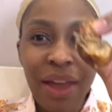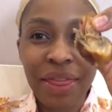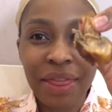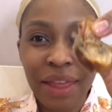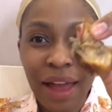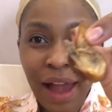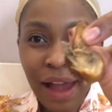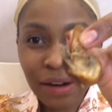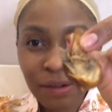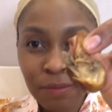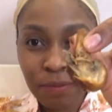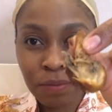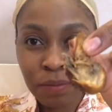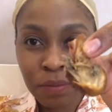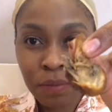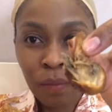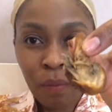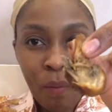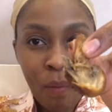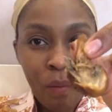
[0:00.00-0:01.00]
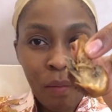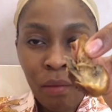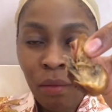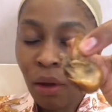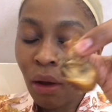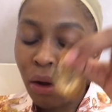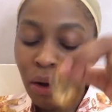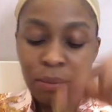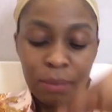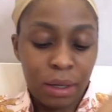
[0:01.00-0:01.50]
That,
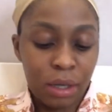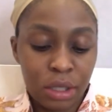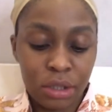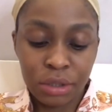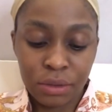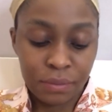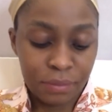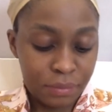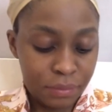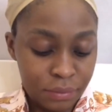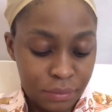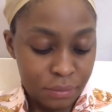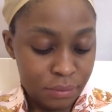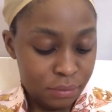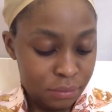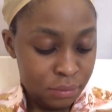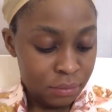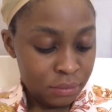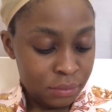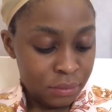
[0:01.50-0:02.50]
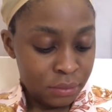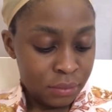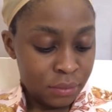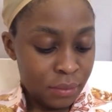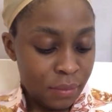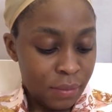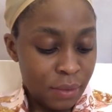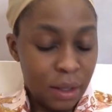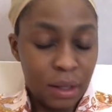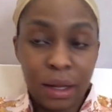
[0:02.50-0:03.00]
oh my gosh,
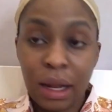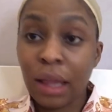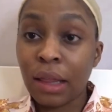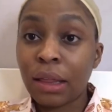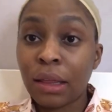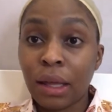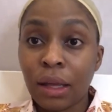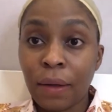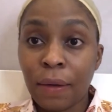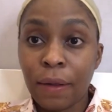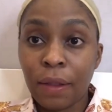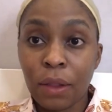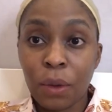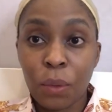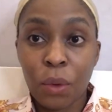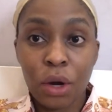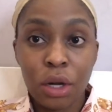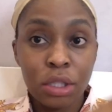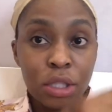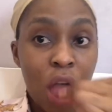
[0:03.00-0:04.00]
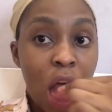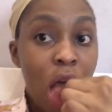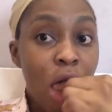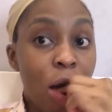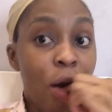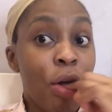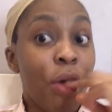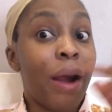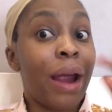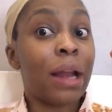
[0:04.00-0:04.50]
nothing in the world
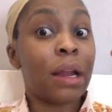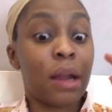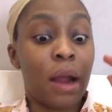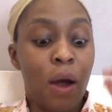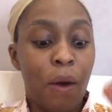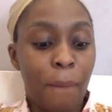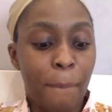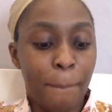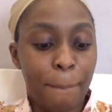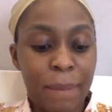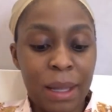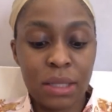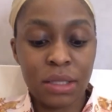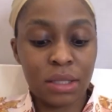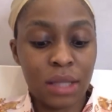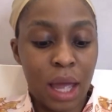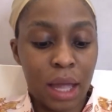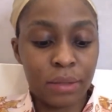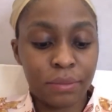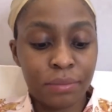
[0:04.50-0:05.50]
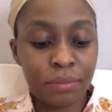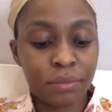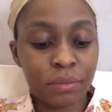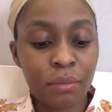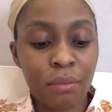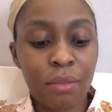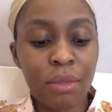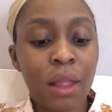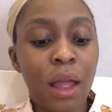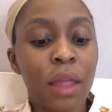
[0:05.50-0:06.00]
right now beats that.
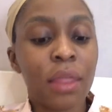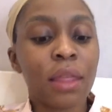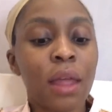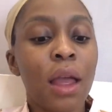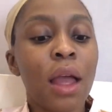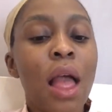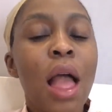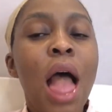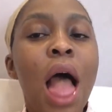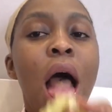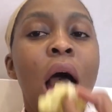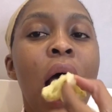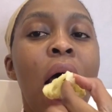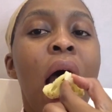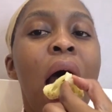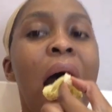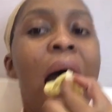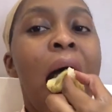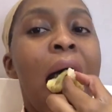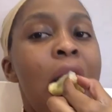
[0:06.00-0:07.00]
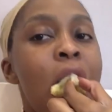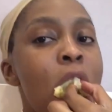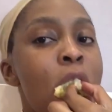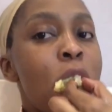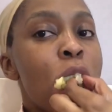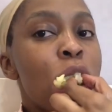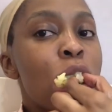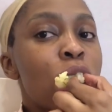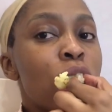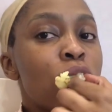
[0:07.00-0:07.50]
Nothing.
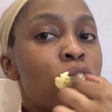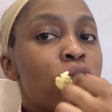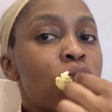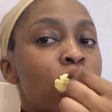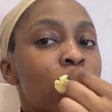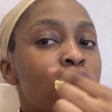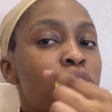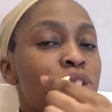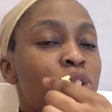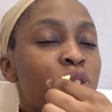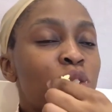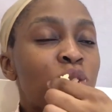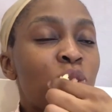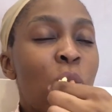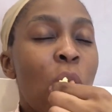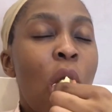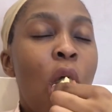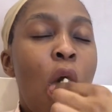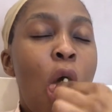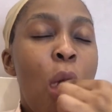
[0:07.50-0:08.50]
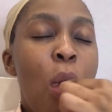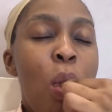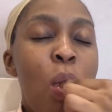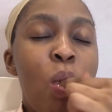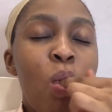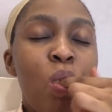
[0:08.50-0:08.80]
Mm. Mm.